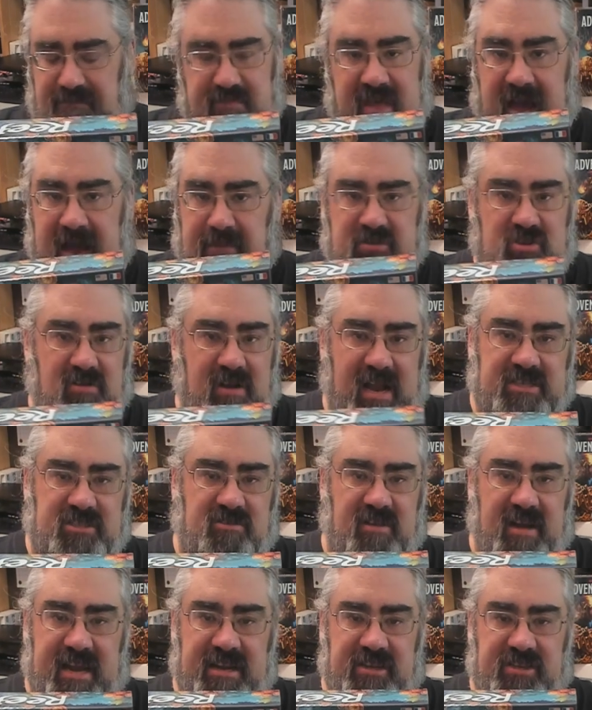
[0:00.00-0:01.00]
Abstract
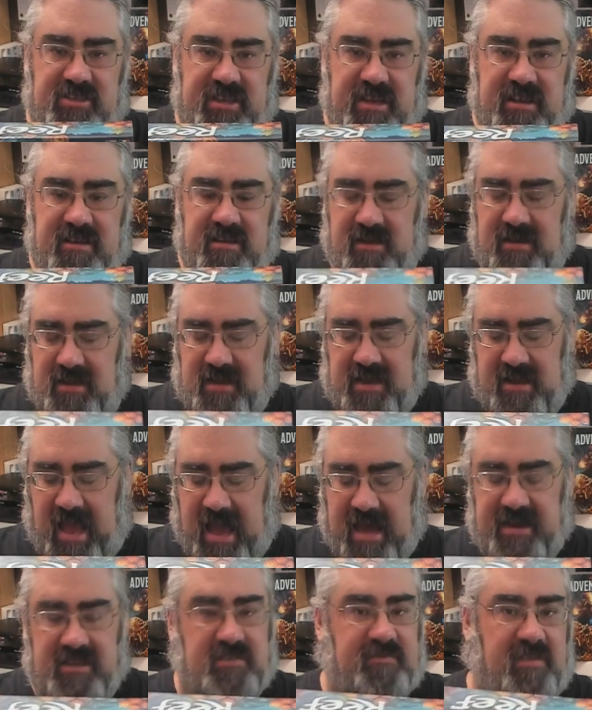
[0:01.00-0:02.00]
strategy
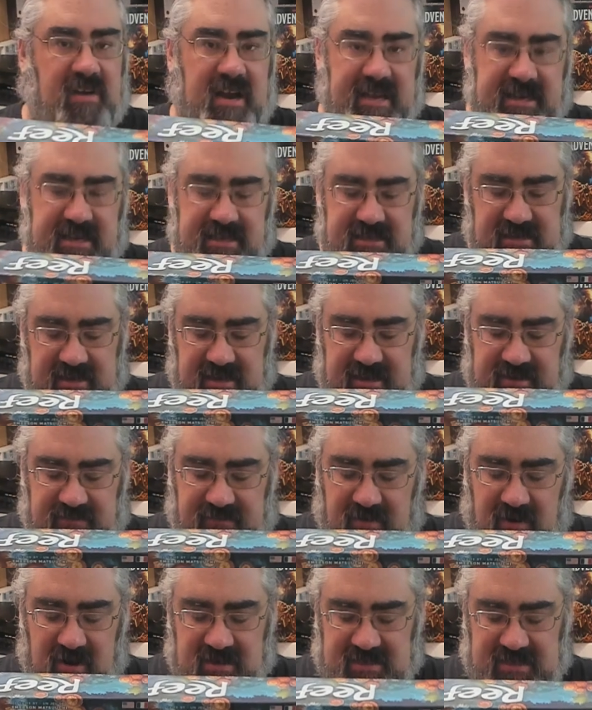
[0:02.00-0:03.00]
at its finest as
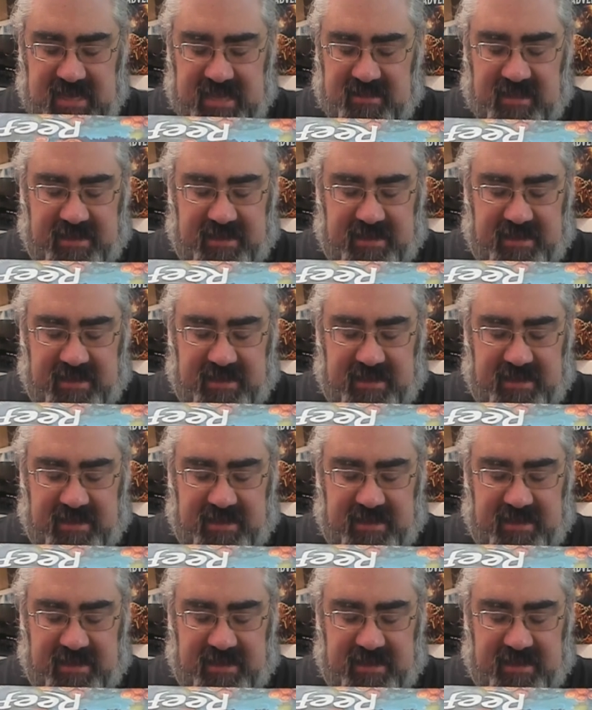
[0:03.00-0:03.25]
far as that.